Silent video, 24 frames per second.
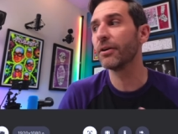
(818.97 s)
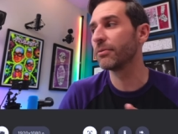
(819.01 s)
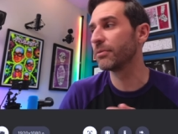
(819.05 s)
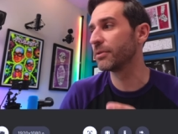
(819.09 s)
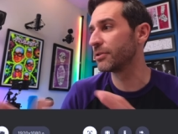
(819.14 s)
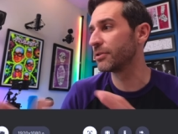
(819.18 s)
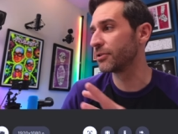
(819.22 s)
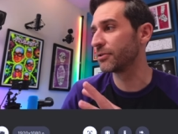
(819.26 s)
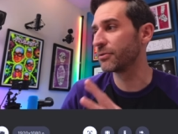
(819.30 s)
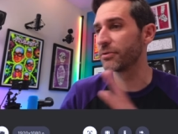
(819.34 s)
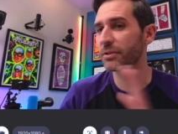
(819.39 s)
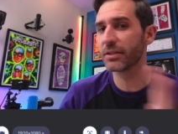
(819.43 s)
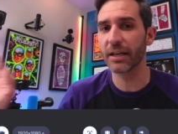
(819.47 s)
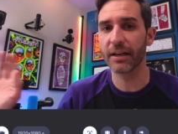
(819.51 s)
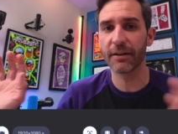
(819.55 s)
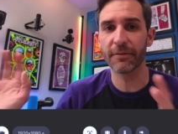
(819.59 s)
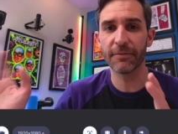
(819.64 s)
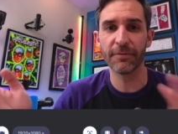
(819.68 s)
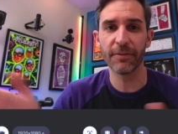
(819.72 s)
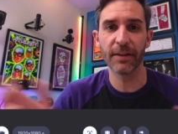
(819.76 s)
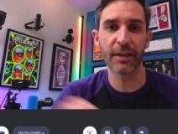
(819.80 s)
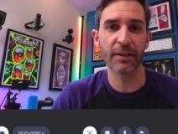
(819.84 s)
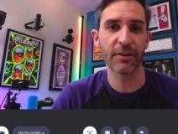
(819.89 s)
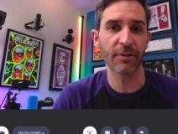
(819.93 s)
reduce like
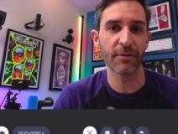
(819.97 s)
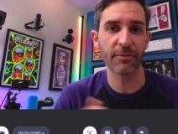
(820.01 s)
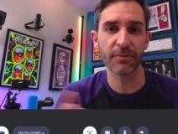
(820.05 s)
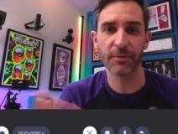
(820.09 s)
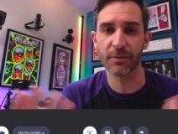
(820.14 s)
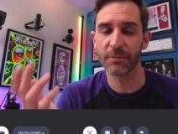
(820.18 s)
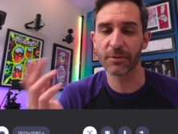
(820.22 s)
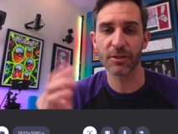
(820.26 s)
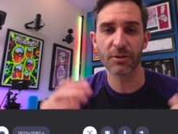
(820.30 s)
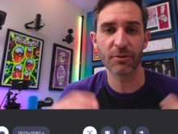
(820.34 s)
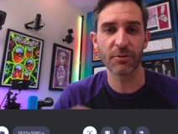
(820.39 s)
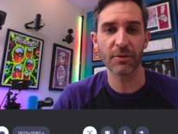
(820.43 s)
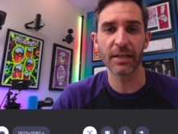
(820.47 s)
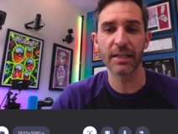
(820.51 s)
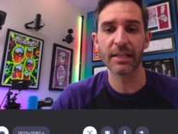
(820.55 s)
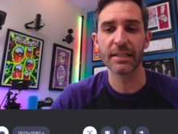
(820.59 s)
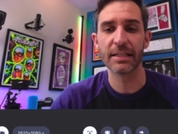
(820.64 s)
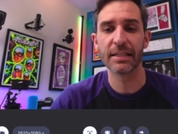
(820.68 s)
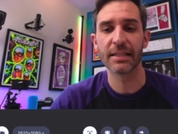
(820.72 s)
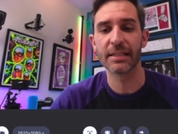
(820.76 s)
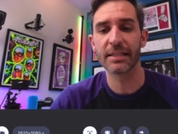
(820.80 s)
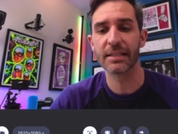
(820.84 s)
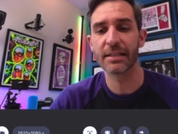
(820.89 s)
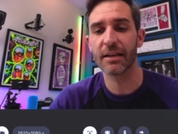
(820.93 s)
flicker from
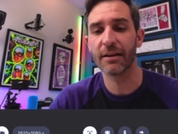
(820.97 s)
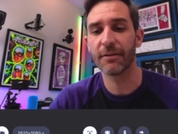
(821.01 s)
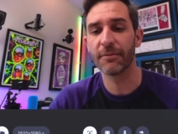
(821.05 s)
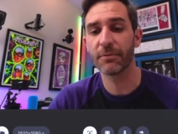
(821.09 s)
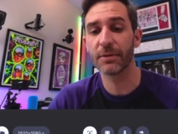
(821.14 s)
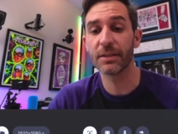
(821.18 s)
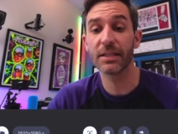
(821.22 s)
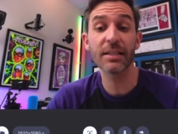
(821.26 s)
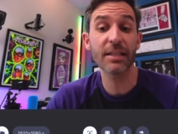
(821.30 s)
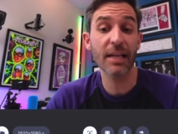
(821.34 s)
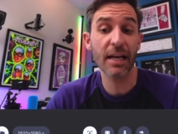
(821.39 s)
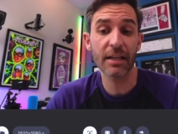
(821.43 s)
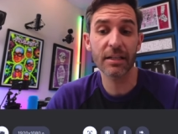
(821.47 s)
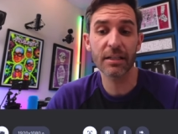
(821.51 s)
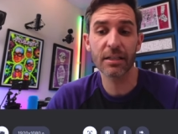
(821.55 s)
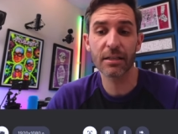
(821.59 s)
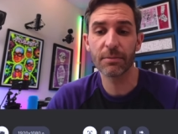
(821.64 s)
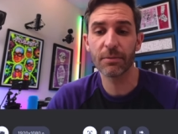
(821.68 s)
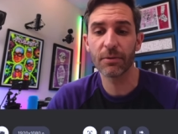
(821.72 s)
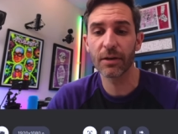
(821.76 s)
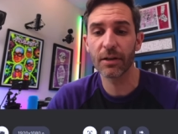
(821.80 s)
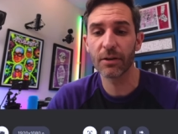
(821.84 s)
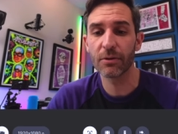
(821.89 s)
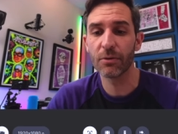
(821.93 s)
screens and stuff, which is
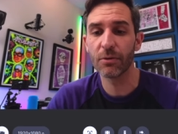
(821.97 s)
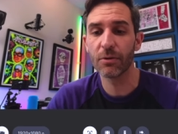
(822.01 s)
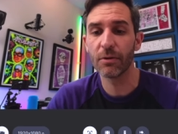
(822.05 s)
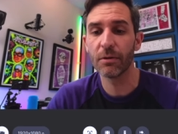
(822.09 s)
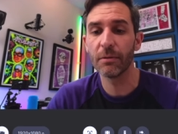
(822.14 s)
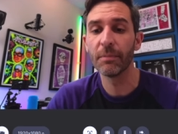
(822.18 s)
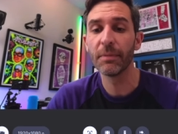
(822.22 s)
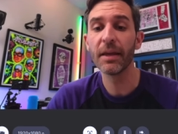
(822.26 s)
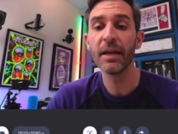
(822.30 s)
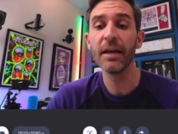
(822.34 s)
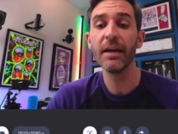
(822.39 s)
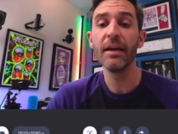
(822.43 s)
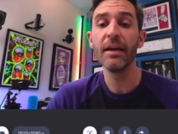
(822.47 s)
actually pretty cool.